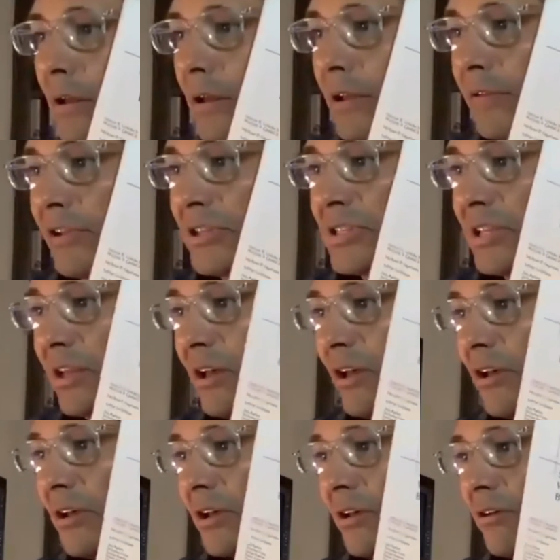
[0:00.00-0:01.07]
these
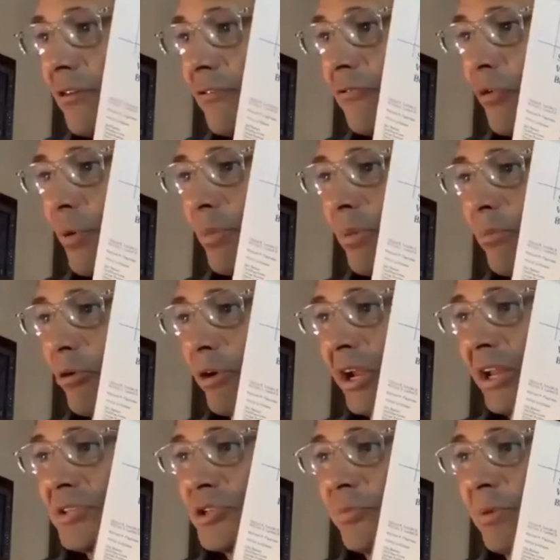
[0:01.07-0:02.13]
former
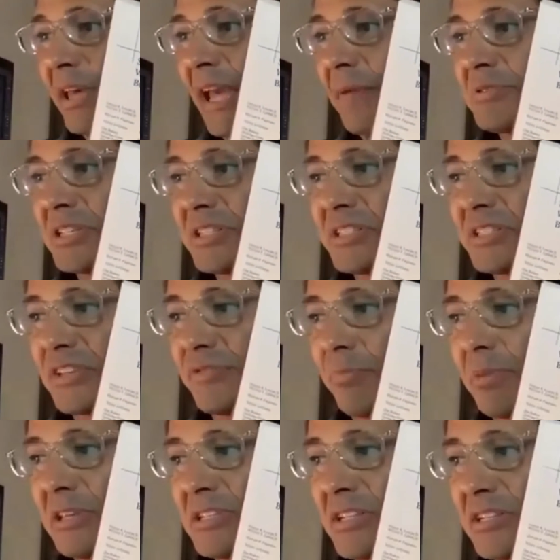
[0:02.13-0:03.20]
Marines who became successful
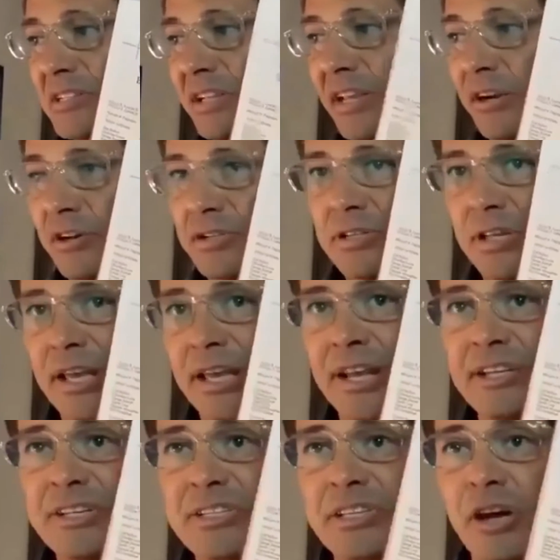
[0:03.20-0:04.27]
business leaders. And it
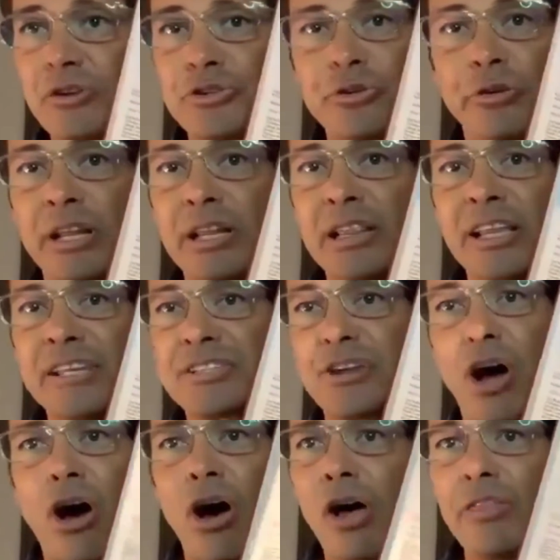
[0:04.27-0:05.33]
just goes through and it lists
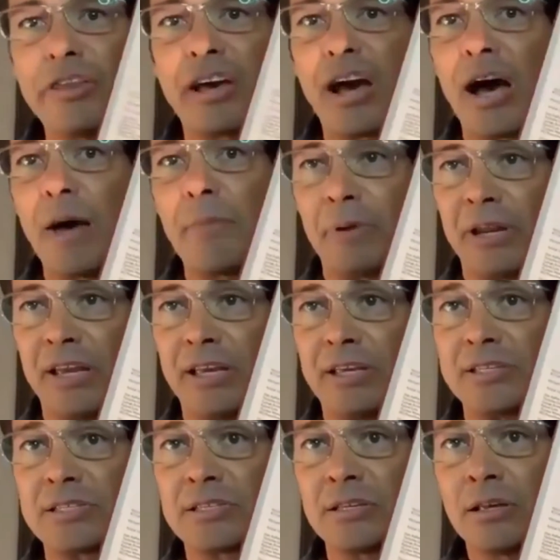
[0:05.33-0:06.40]
all the
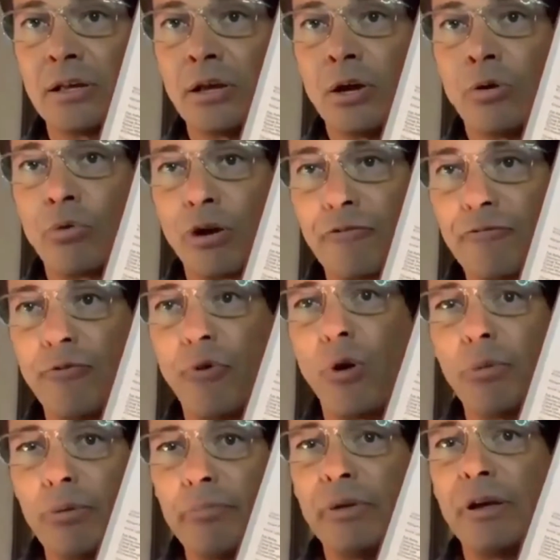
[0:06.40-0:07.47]
companies where
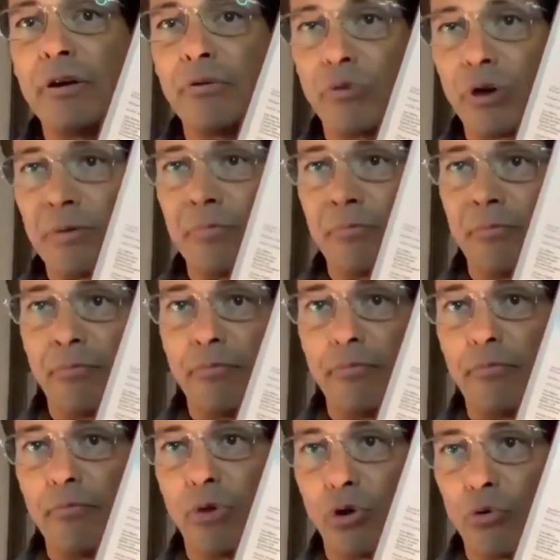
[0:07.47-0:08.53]

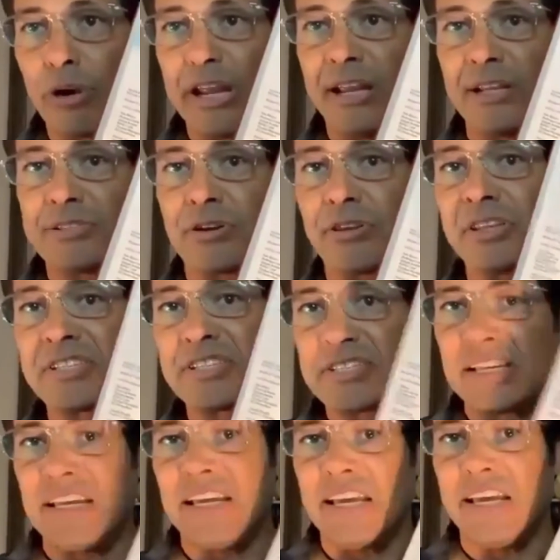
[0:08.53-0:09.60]
Marines are the
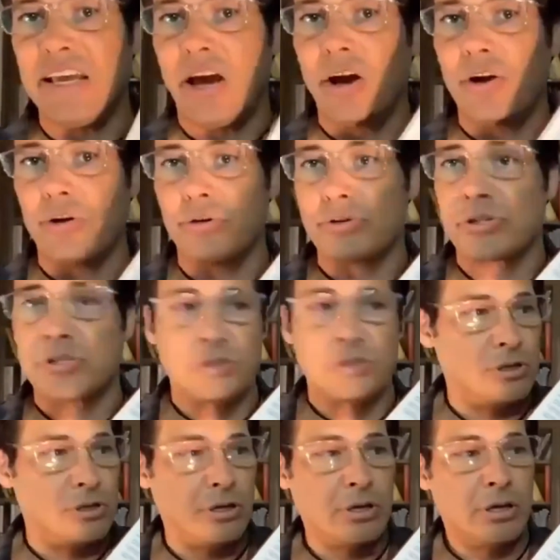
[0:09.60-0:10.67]
CEOs
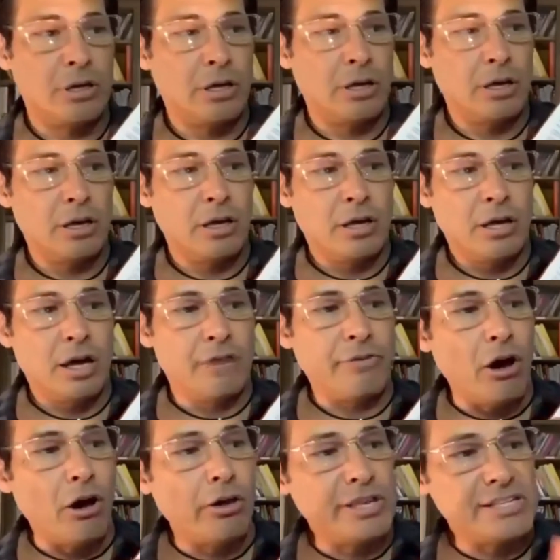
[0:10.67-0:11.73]
of
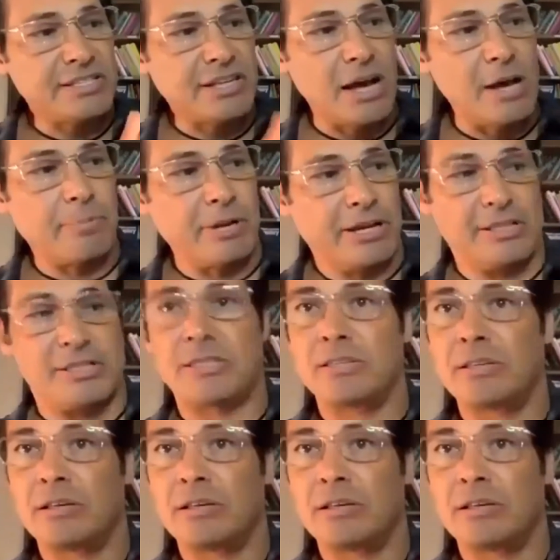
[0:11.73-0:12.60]
all these companies.